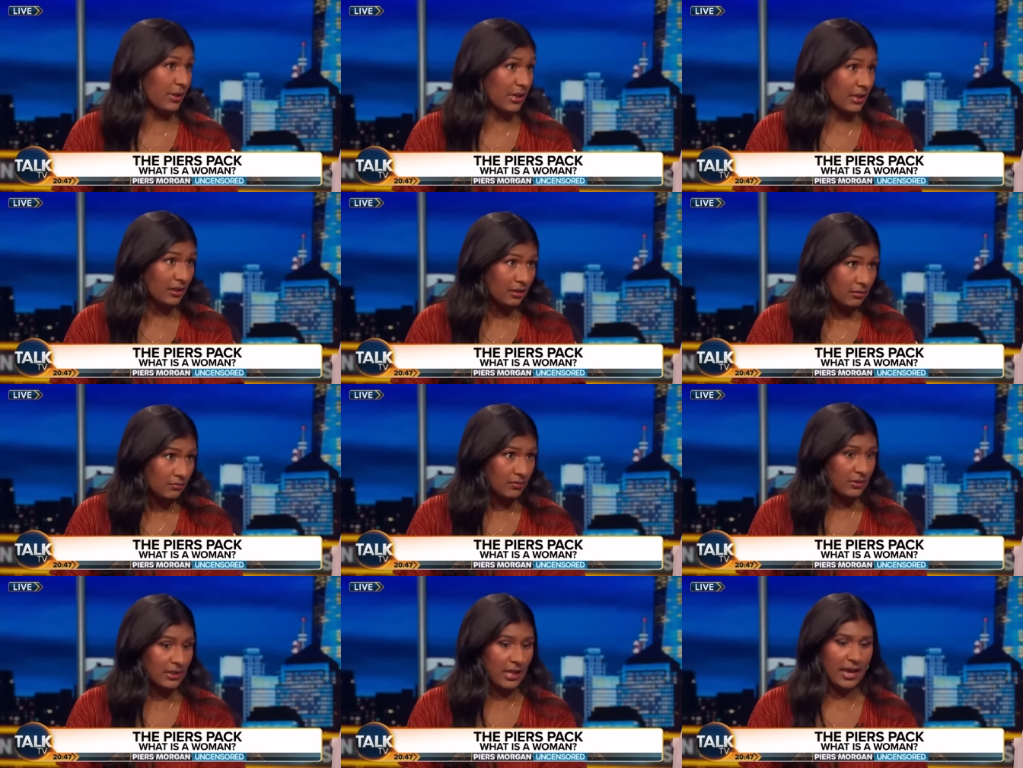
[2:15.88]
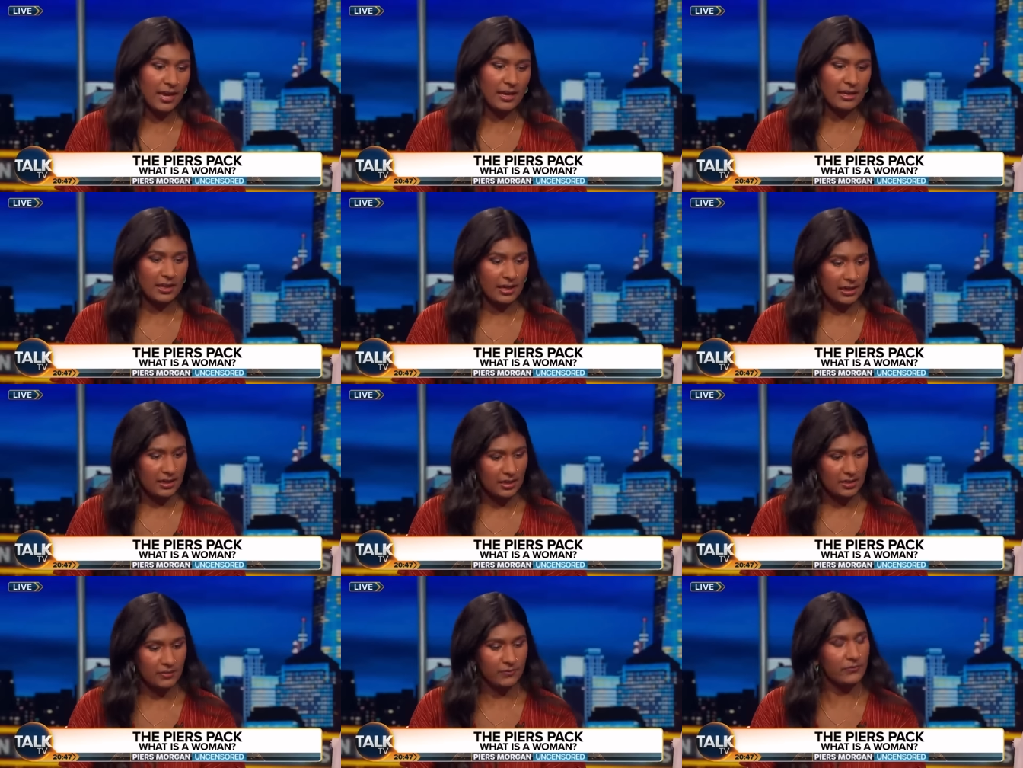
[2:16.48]
be that
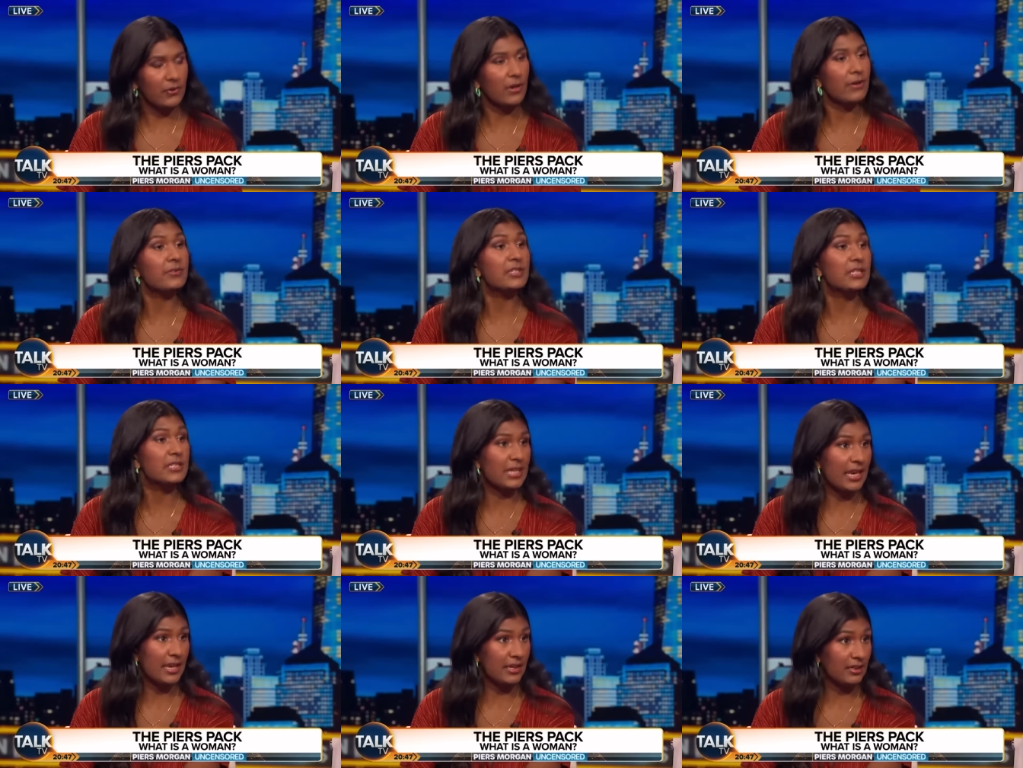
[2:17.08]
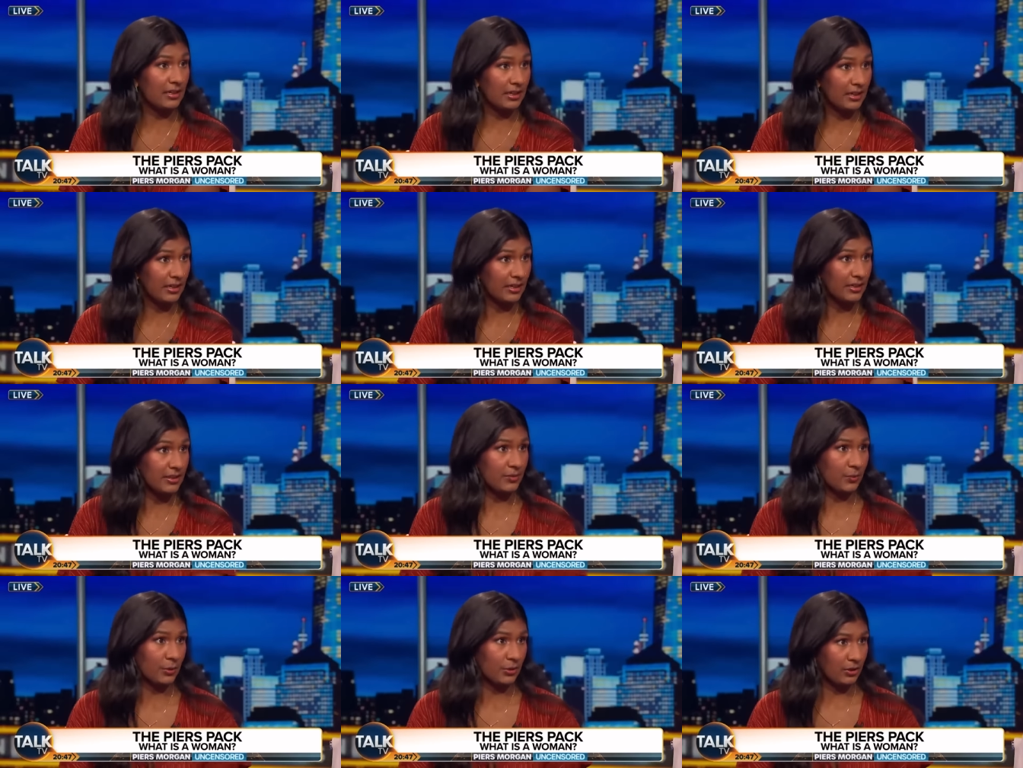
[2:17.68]
in 5 to 10
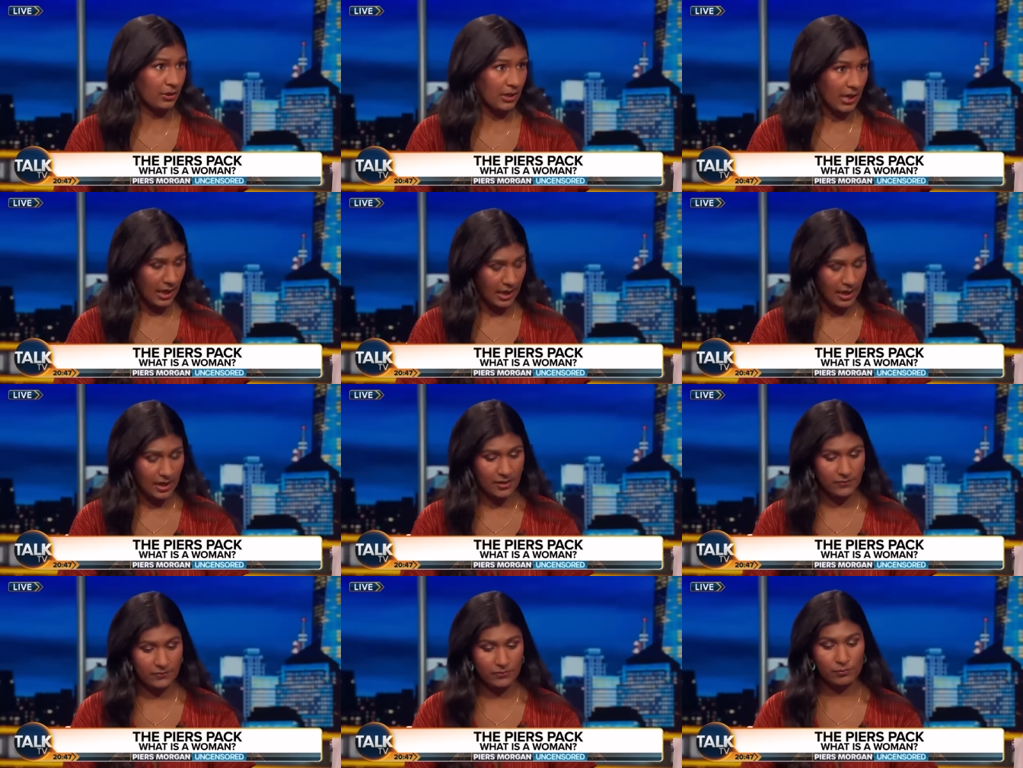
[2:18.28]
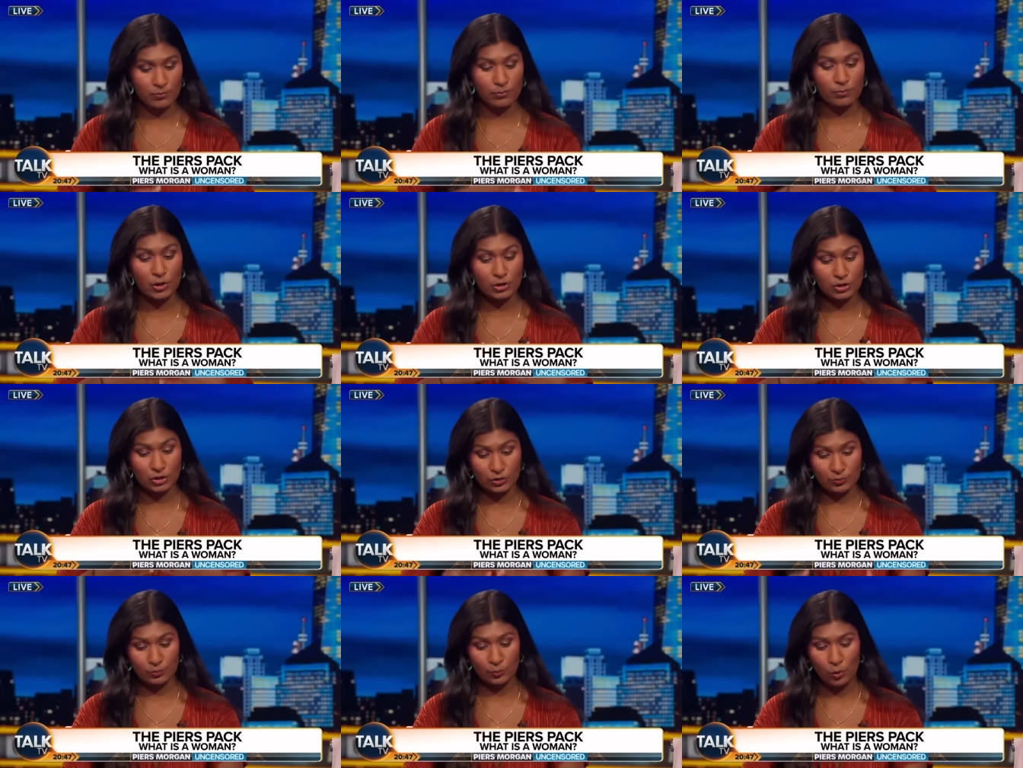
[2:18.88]
years, when you have
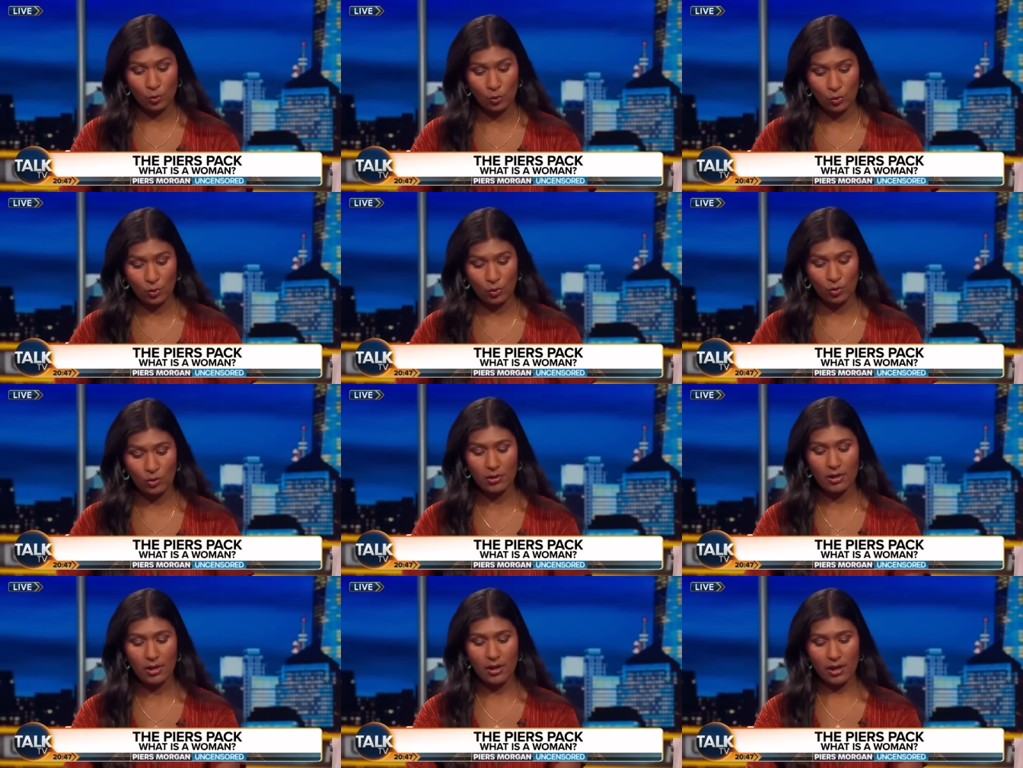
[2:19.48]
much more